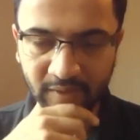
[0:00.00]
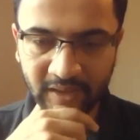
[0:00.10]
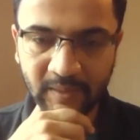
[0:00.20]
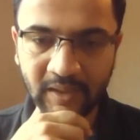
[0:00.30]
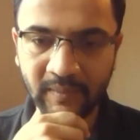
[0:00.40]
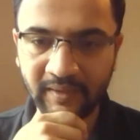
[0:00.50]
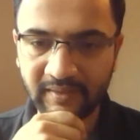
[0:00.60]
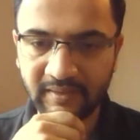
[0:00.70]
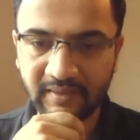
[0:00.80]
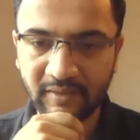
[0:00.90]
fundamental
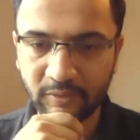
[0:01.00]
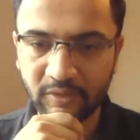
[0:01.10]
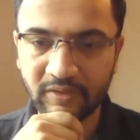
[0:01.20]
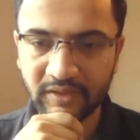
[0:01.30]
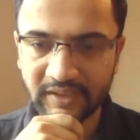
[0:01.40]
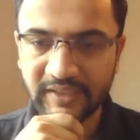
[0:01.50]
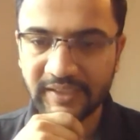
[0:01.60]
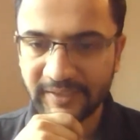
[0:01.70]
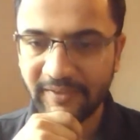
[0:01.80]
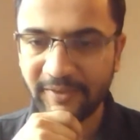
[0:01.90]
matrices and so on.
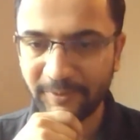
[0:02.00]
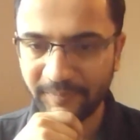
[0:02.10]
So